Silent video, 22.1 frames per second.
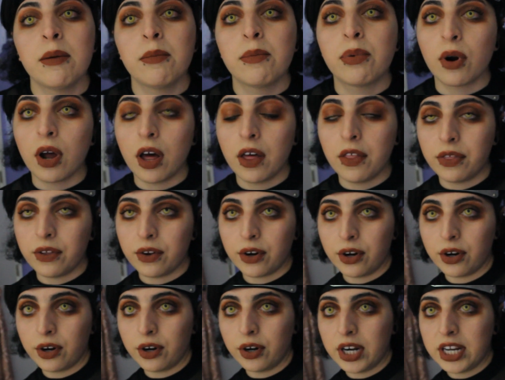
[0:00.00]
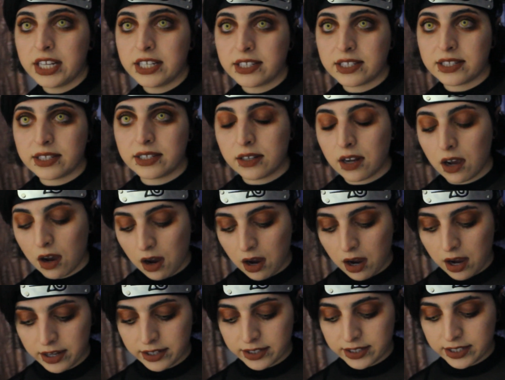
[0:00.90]
brother is
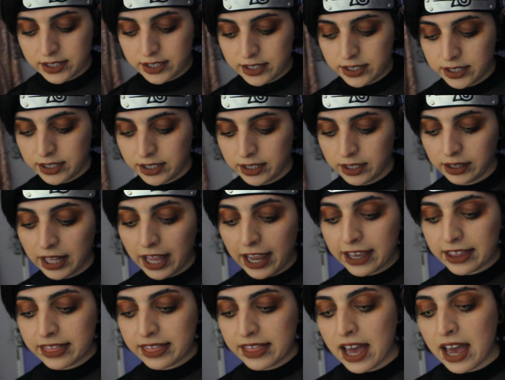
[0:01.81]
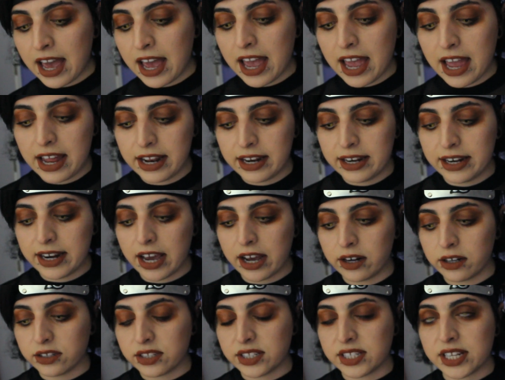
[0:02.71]
not like that and
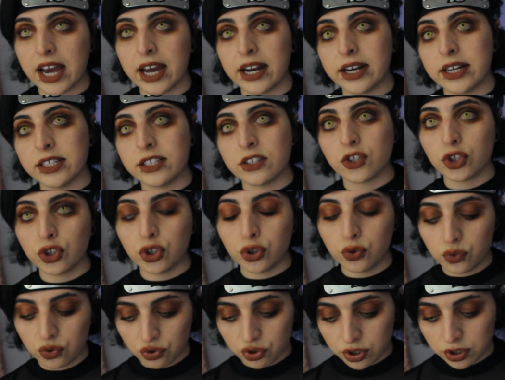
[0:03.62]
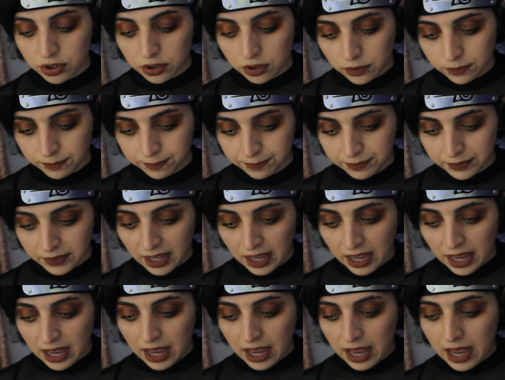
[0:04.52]
Natter's dad is delusional.
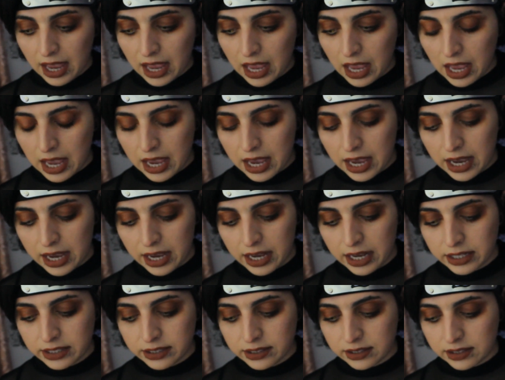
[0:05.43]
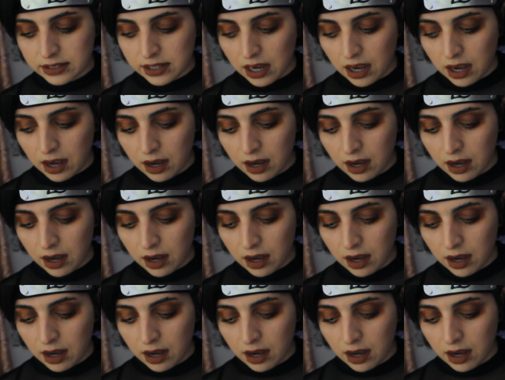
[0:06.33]
And